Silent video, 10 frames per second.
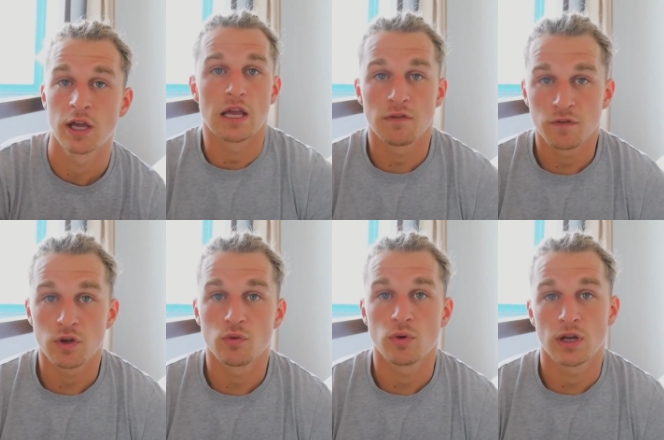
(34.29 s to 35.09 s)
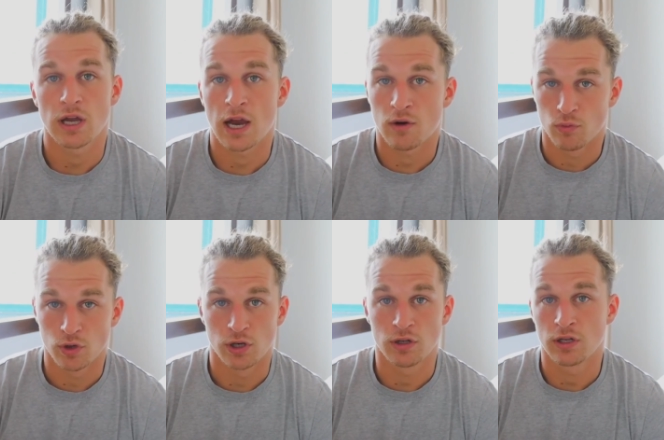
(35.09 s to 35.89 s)
If you are
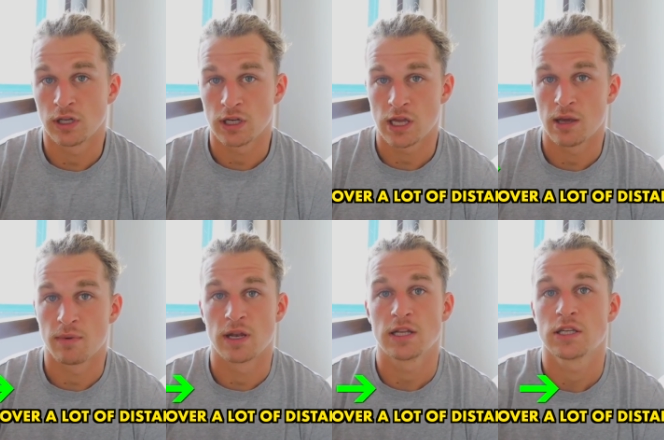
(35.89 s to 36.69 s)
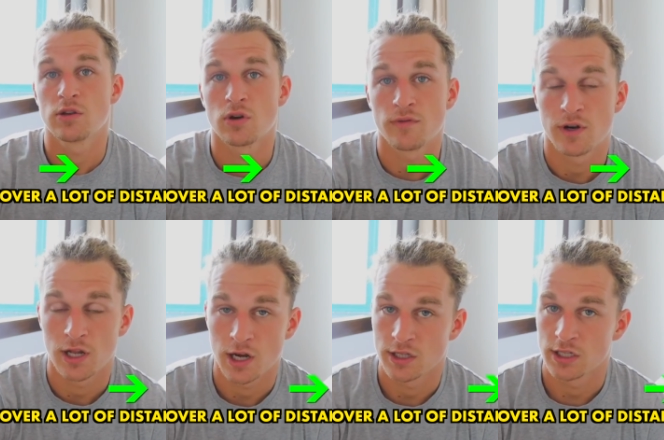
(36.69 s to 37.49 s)
running in a game, and let's say you cover a
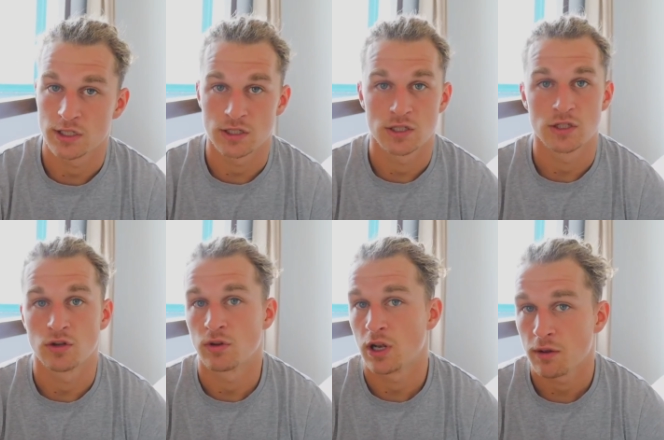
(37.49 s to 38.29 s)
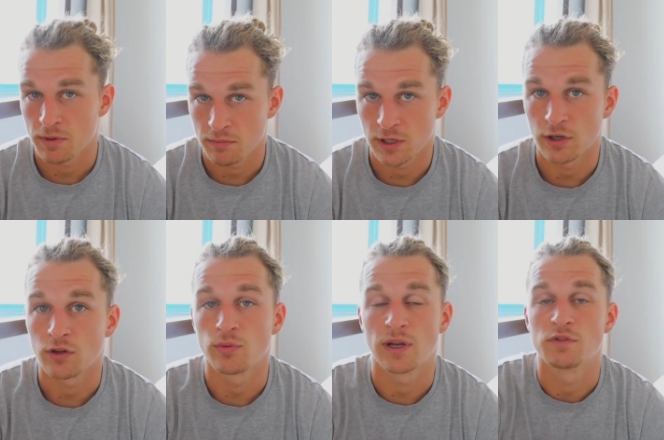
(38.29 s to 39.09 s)
lot of distance, so a lot of people here
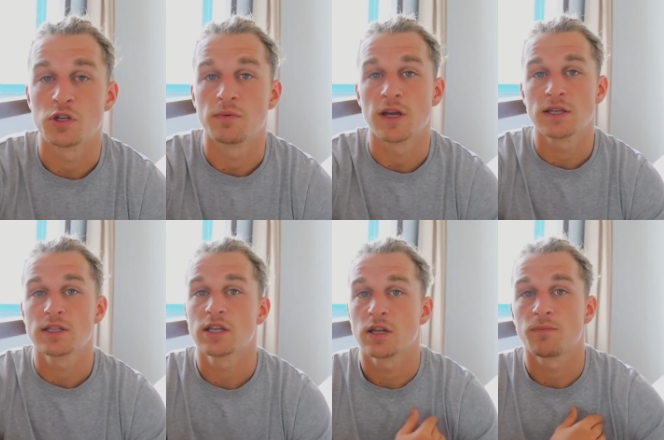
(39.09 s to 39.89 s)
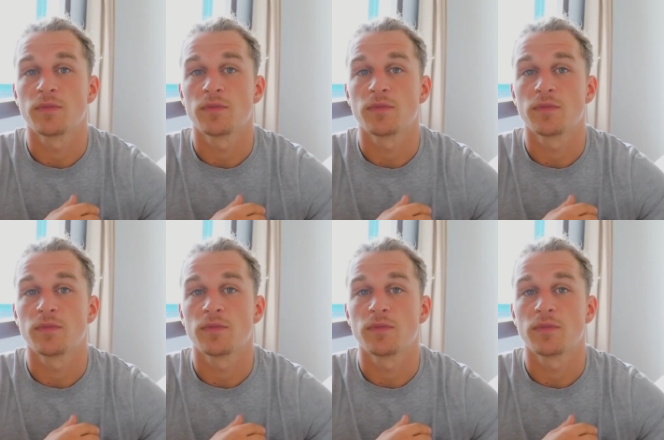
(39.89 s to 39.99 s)
will have GPSs on them.